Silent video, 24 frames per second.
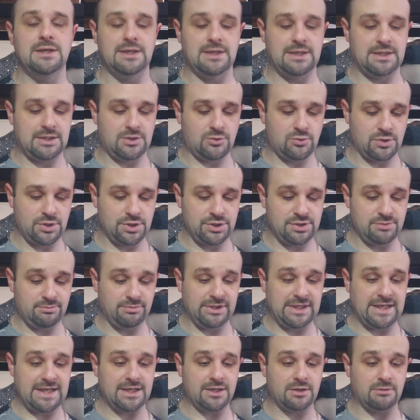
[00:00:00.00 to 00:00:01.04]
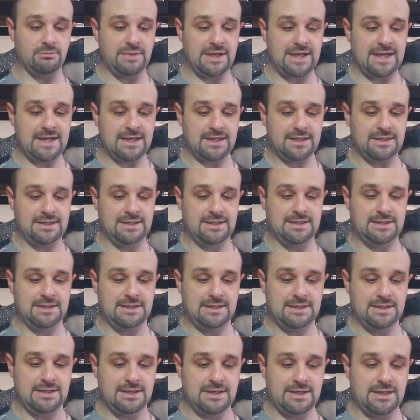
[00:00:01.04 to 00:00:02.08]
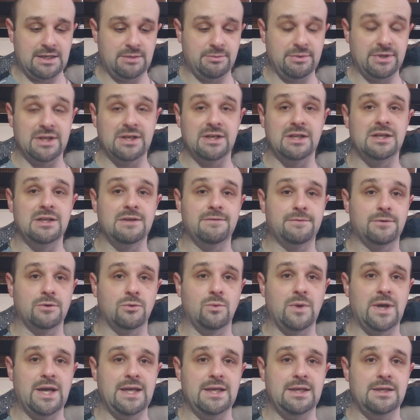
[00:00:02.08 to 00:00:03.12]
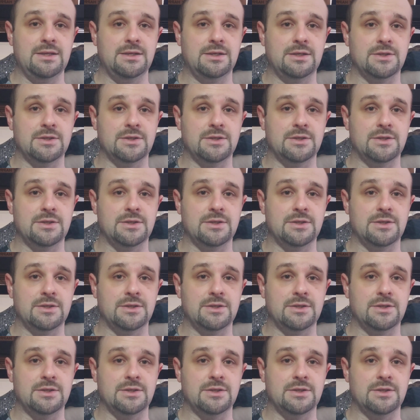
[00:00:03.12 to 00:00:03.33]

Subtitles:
Orange and black are back, but in a different way,